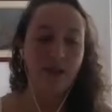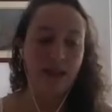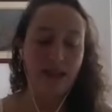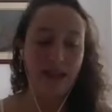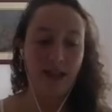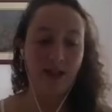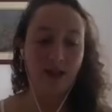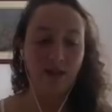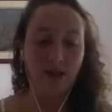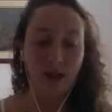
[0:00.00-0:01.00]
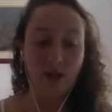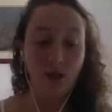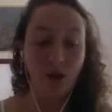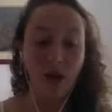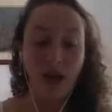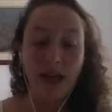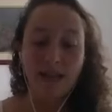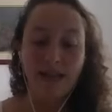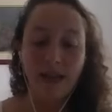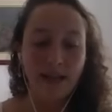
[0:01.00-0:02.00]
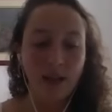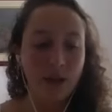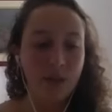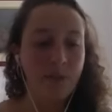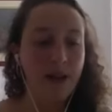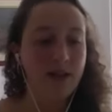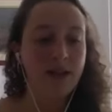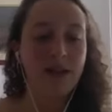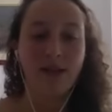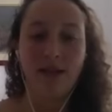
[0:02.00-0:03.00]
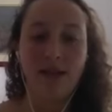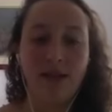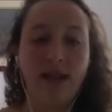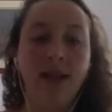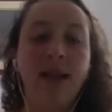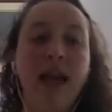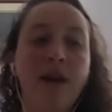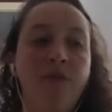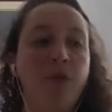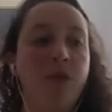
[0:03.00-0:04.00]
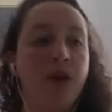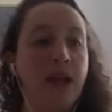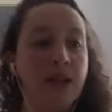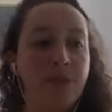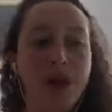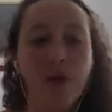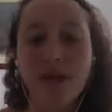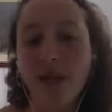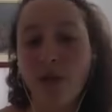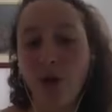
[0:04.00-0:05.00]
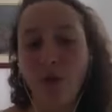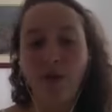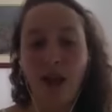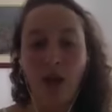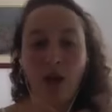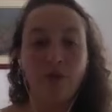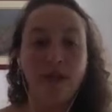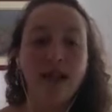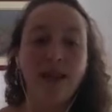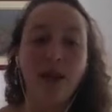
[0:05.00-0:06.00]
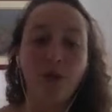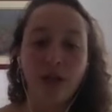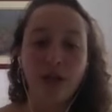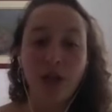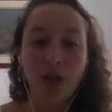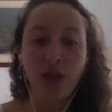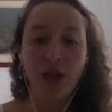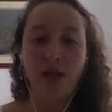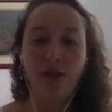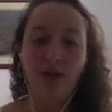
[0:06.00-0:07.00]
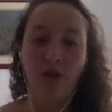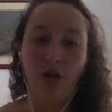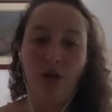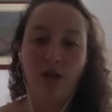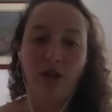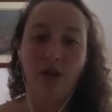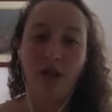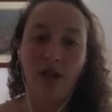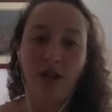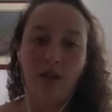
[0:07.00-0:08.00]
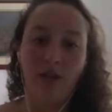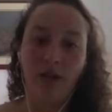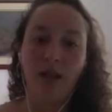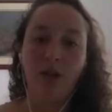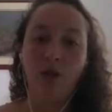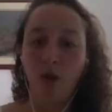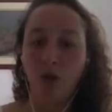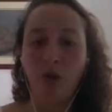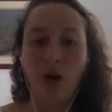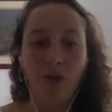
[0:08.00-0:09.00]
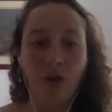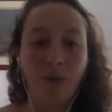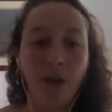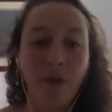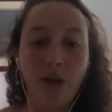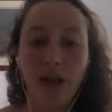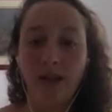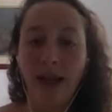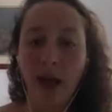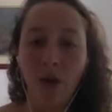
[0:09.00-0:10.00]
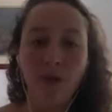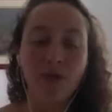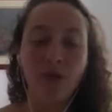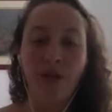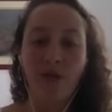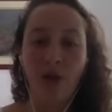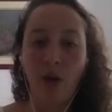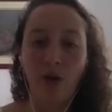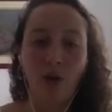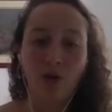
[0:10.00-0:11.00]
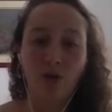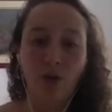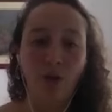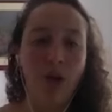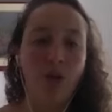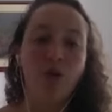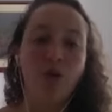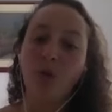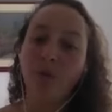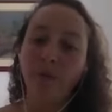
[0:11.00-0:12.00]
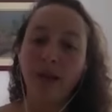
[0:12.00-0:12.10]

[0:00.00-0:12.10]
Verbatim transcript: that I that I saw is that they are not better than us. They have more experience. They work with a lot of this, and they want to share this knowledge to our people and help us to develop also. Mm -hmm. So mm-hmm